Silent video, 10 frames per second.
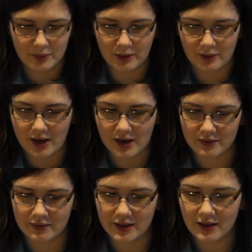Pull her out
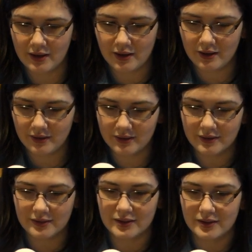of there.
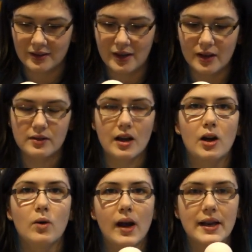
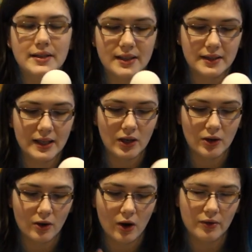Now, I did get
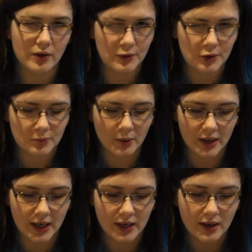her on the new
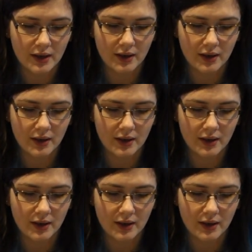body.